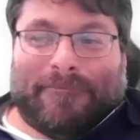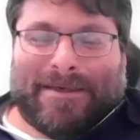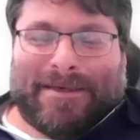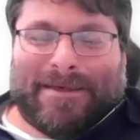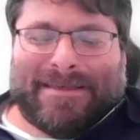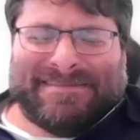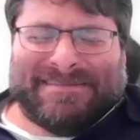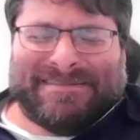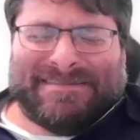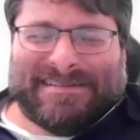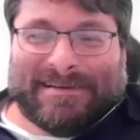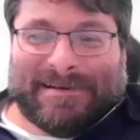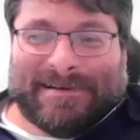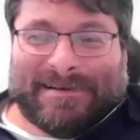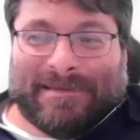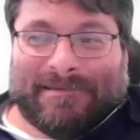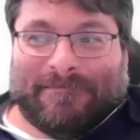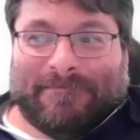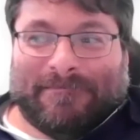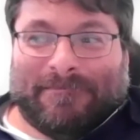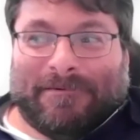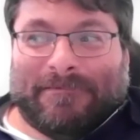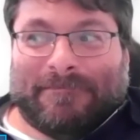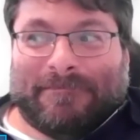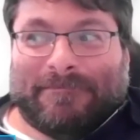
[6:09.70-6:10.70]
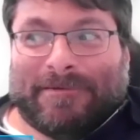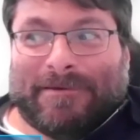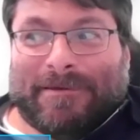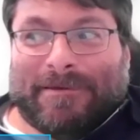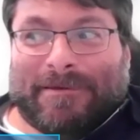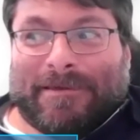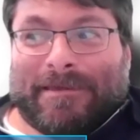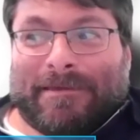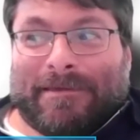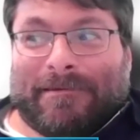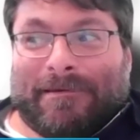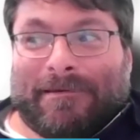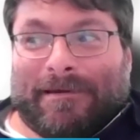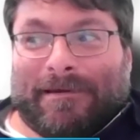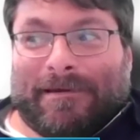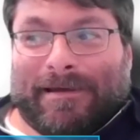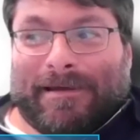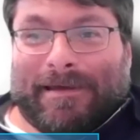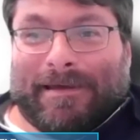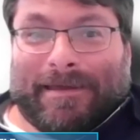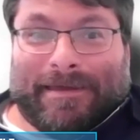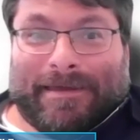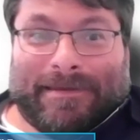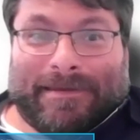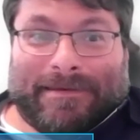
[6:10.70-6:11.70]
basically what we
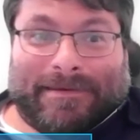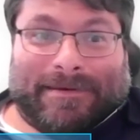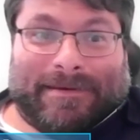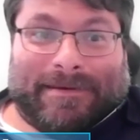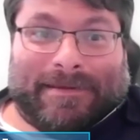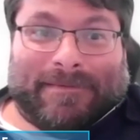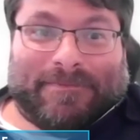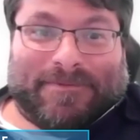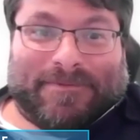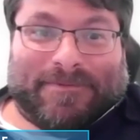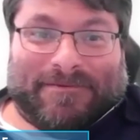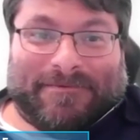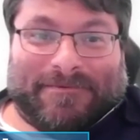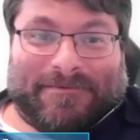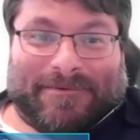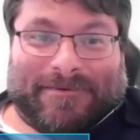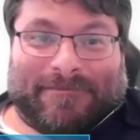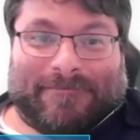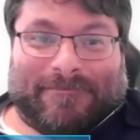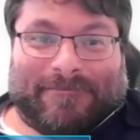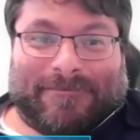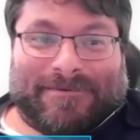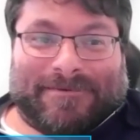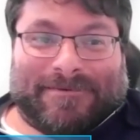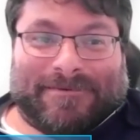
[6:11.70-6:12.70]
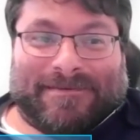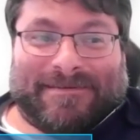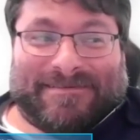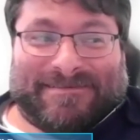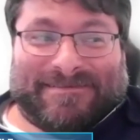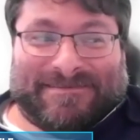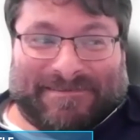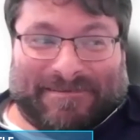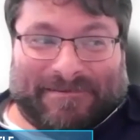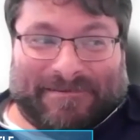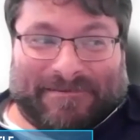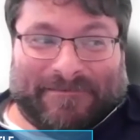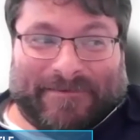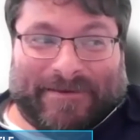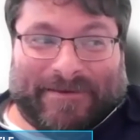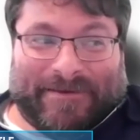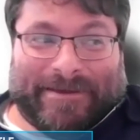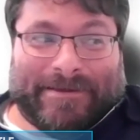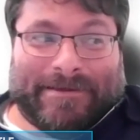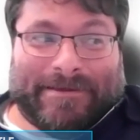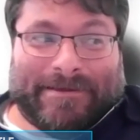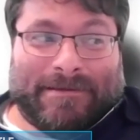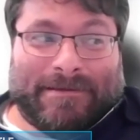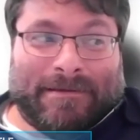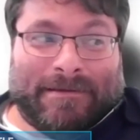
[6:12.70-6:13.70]
ended up doing was a
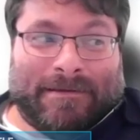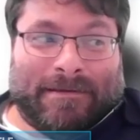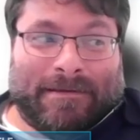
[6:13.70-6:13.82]
survey